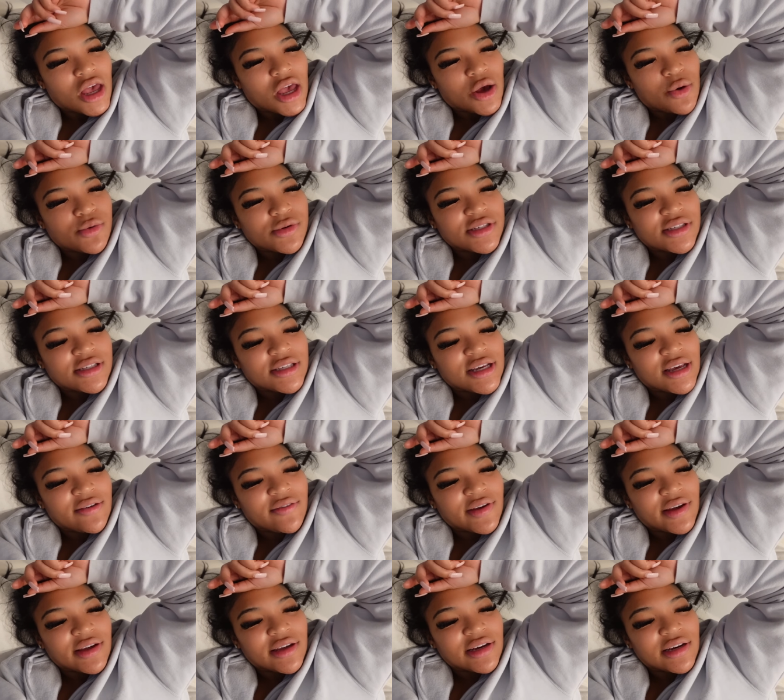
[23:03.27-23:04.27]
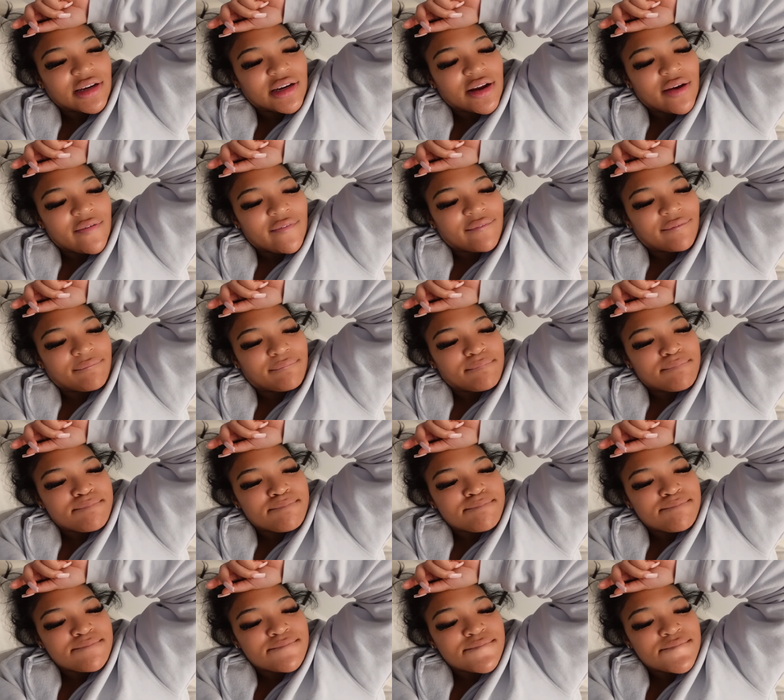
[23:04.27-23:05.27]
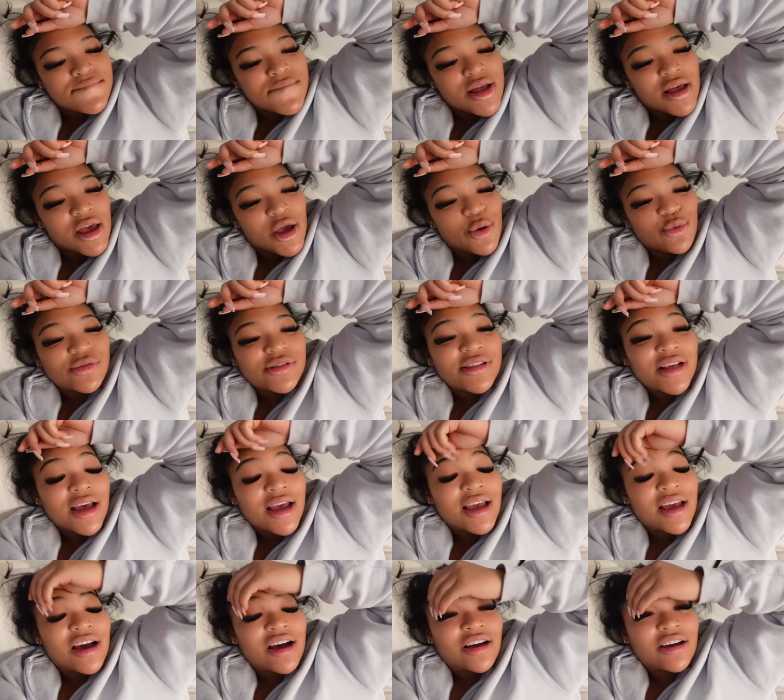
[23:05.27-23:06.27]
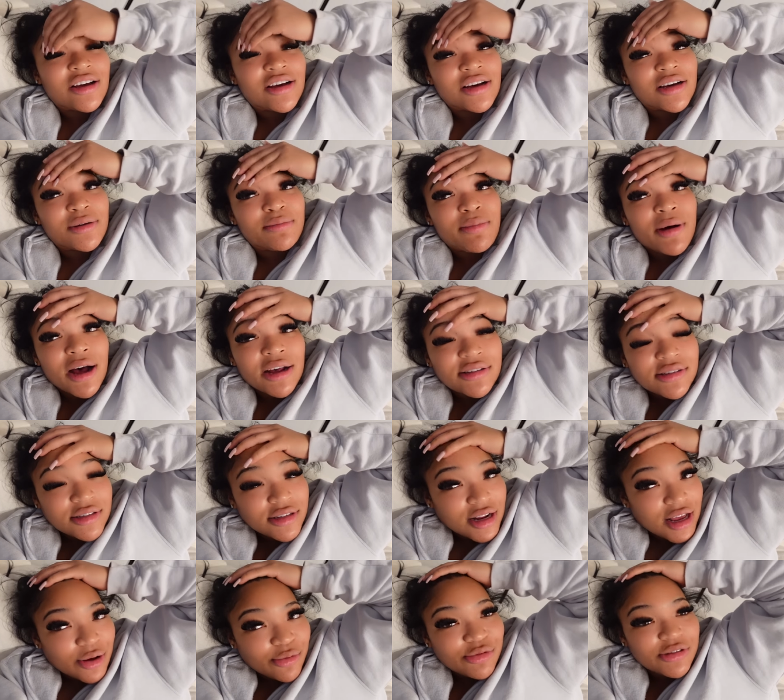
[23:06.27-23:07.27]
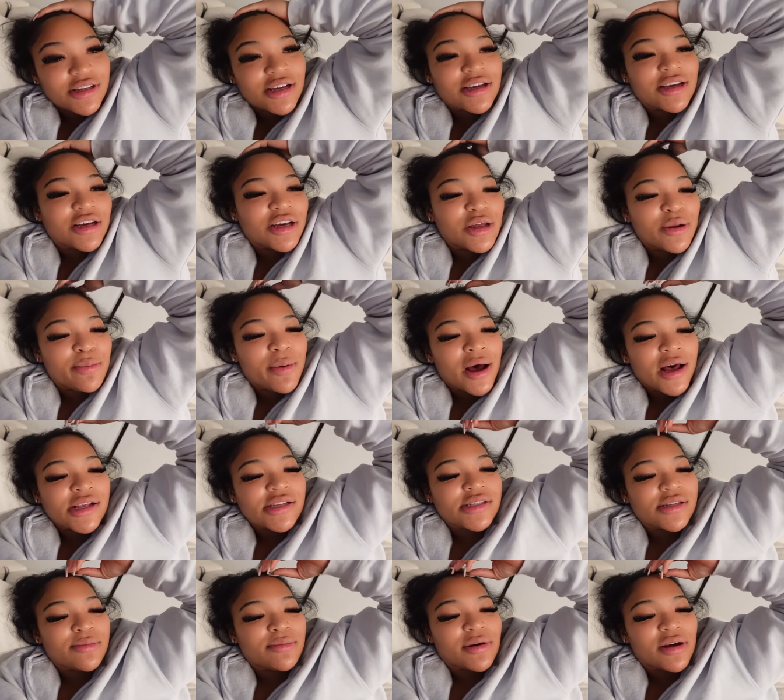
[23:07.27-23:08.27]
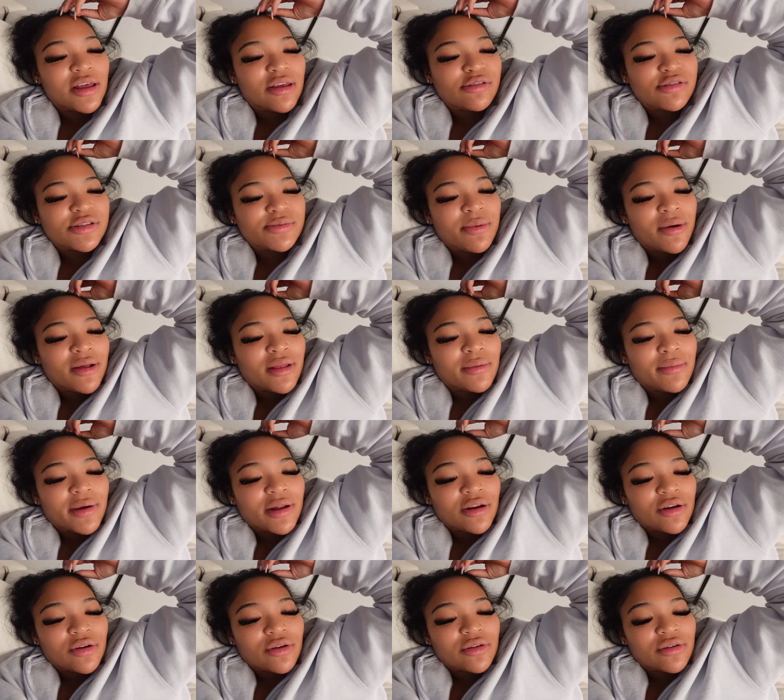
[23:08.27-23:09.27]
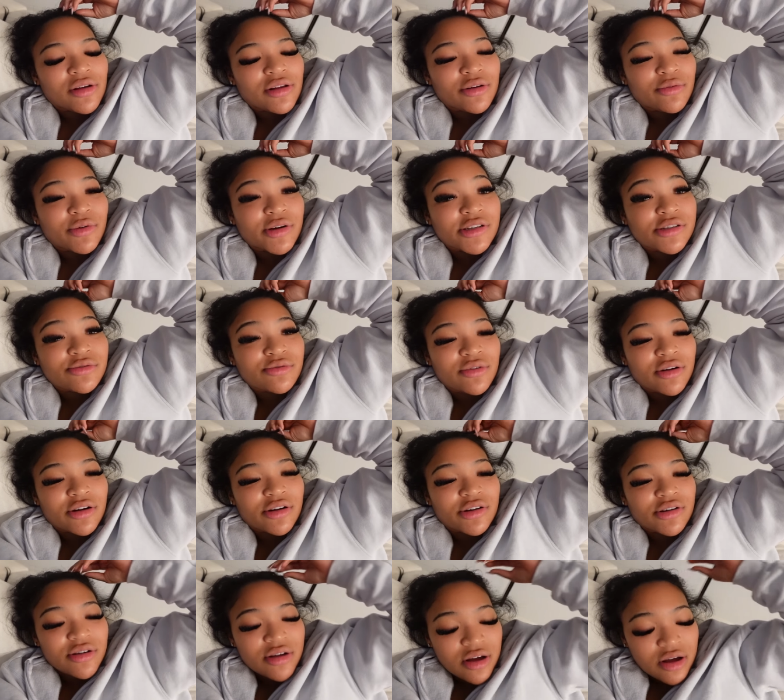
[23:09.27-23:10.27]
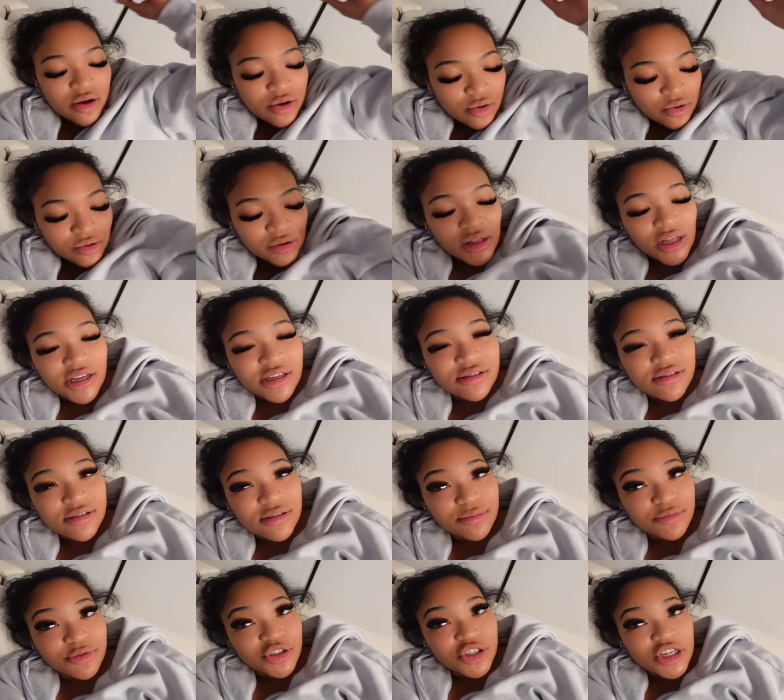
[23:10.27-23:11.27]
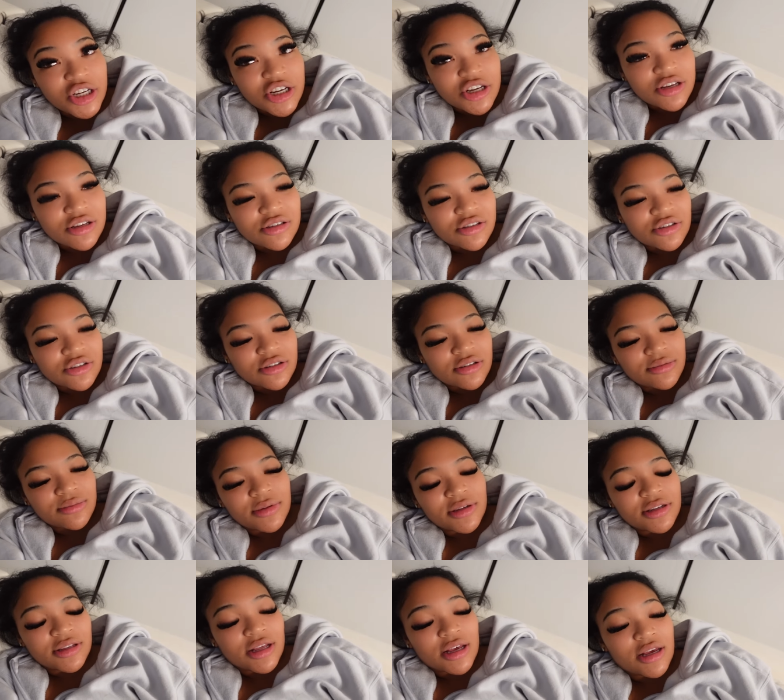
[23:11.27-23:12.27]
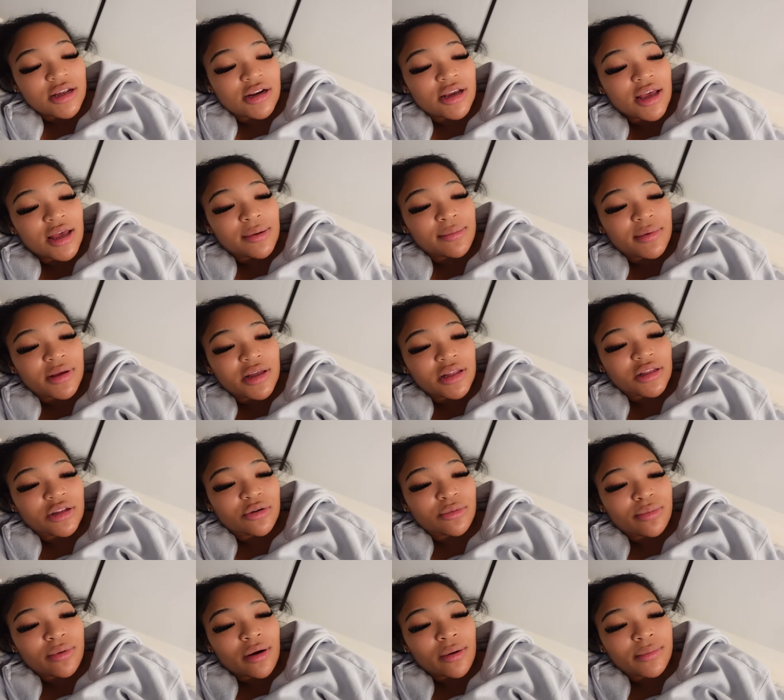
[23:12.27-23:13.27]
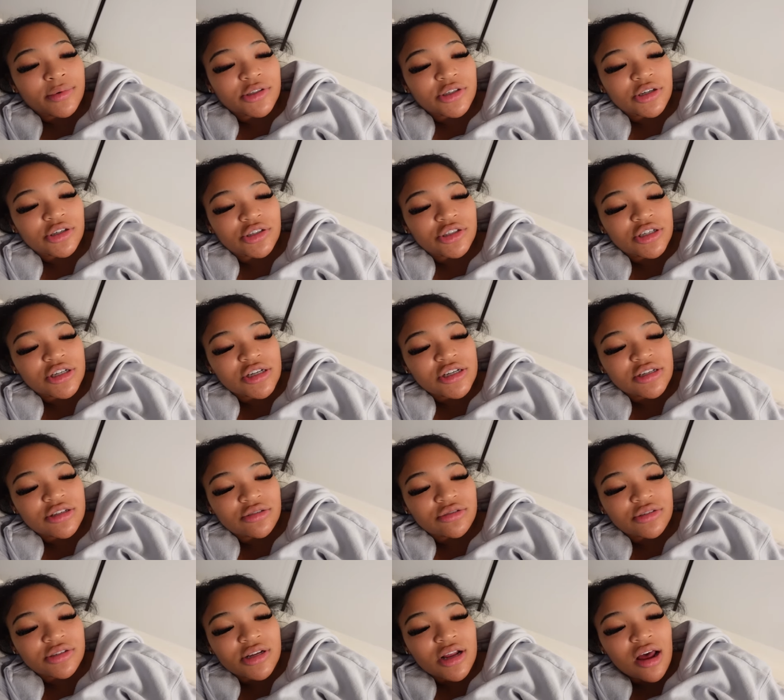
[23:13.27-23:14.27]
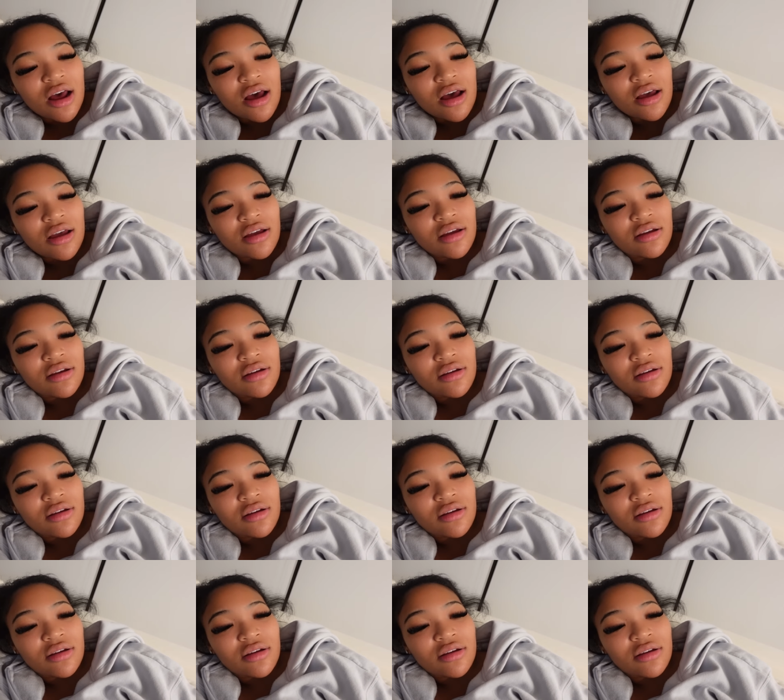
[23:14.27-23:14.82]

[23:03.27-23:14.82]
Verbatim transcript: It was given, um, it was like a good pasta. It was a good pasta, but it was probably better in a restaurant with like some cheese or something. They could have gave me a little Parmesan cheese on the side.